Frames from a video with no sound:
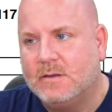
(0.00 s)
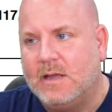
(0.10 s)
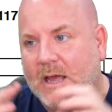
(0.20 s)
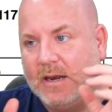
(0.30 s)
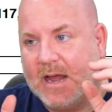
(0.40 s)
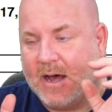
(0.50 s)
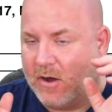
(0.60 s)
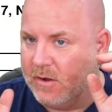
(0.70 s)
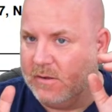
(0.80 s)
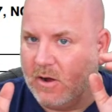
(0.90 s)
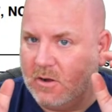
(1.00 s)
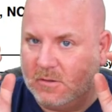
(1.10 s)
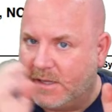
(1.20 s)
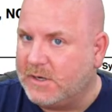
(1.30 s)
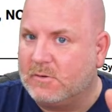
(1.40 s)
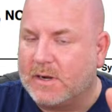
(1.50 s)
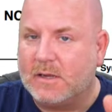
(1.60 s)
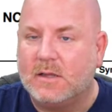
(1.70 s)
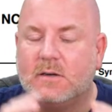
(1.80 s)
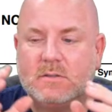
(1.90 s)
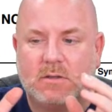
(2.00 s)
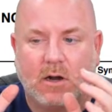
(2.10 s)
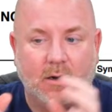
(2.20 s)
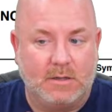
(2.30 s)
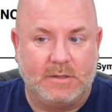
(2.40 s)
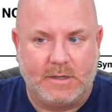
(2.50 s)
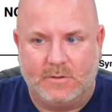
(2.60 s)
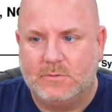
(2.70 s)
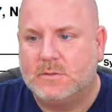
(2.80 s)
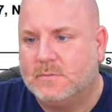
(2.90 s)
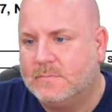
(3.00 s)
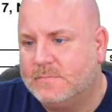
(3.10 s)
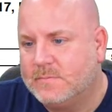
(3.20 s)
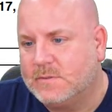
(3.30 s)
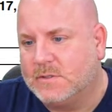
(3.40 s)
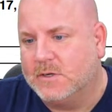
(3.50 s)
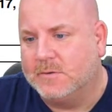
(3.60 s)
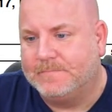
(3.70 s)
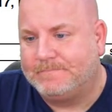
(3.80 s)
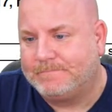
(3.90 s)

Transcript: and not all linear regulators are LDOs. So